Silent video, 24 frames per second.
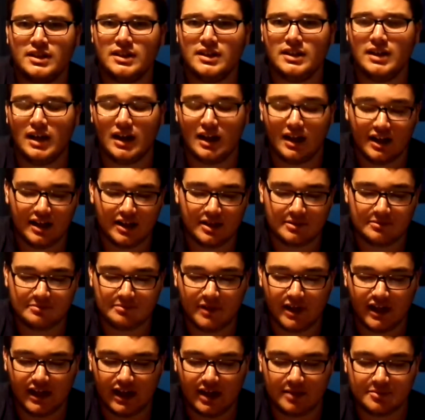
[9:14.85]

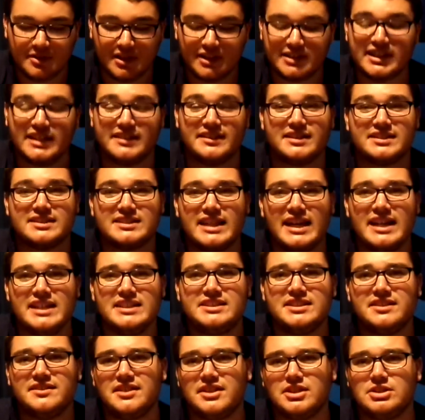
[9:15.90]
But I'm going to take the
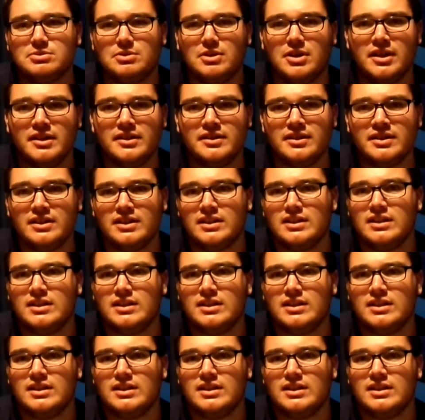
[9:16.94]
Saints in this one.